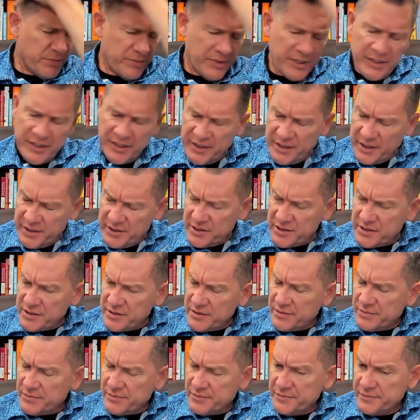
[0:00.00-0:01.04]
But I think it's
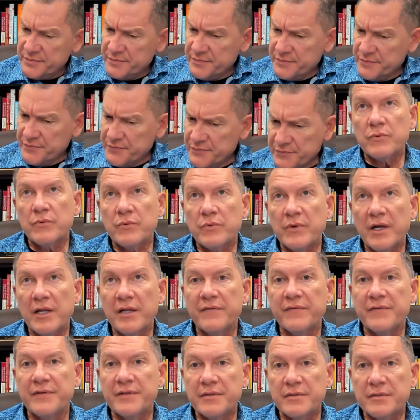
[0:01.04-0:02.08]

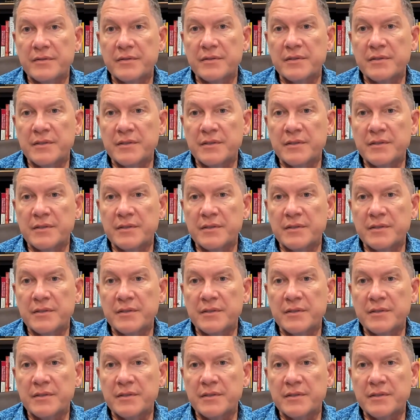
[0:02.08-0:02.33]
relevant